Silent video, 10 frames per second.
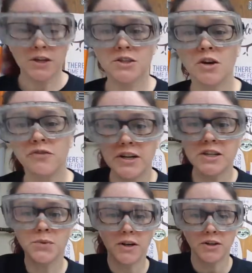so for
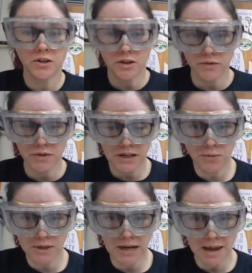each one, you're going to read
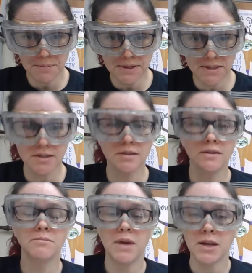what happens,
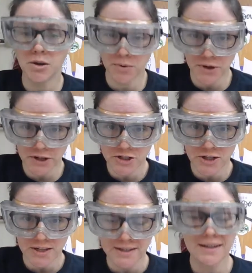make your
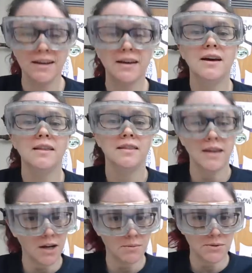prediction,
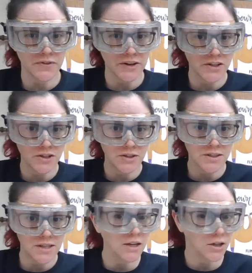then observations,
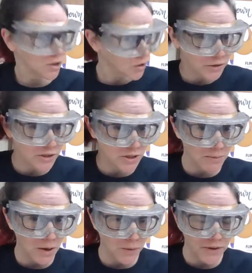then conclusion
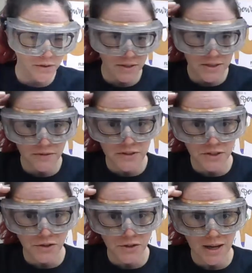about whether it's a
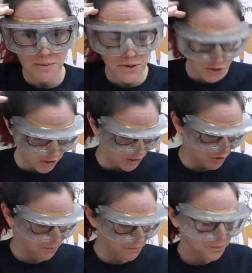physical or chemical
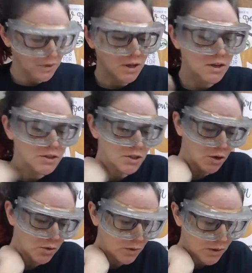change.
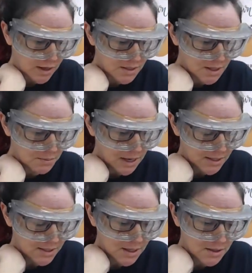So step
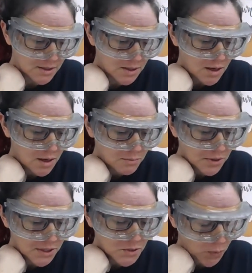9 says,
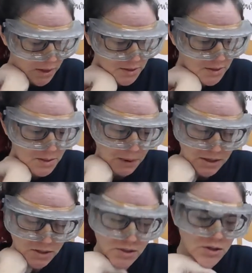place 1
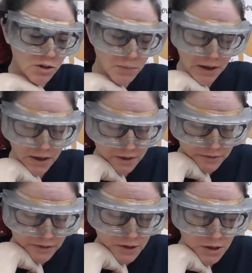spatula scoop
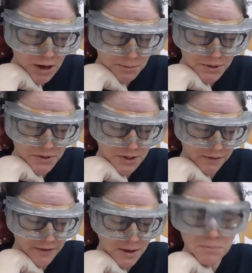of copper 2
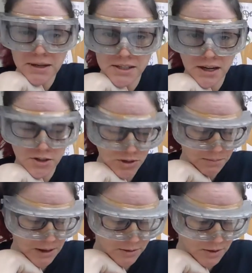sulfate pentahydrate
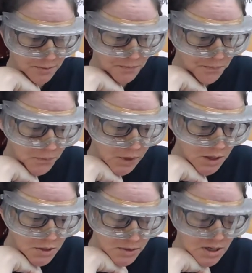powder
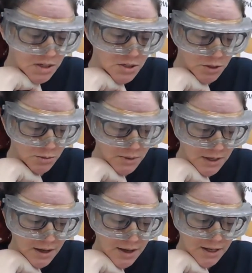into a test tube.
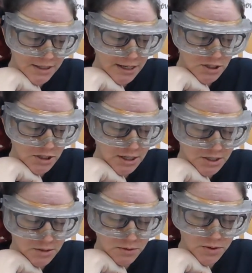Attach the test
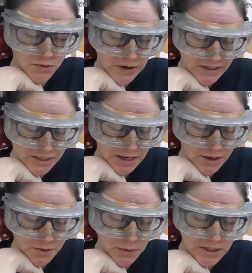tube to a ring
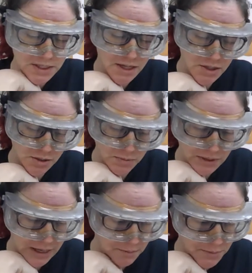stand with the test tube
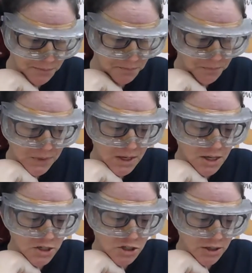clamp.
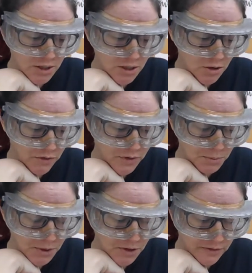Heat gently over a
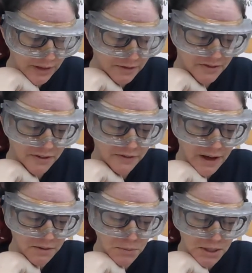burner flame for
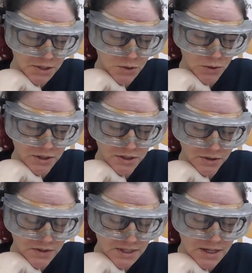5 minutes or until
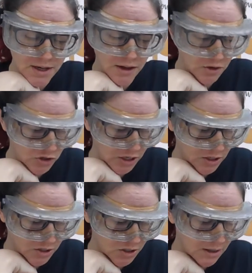you see a color
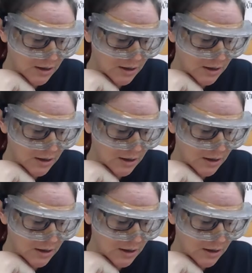change.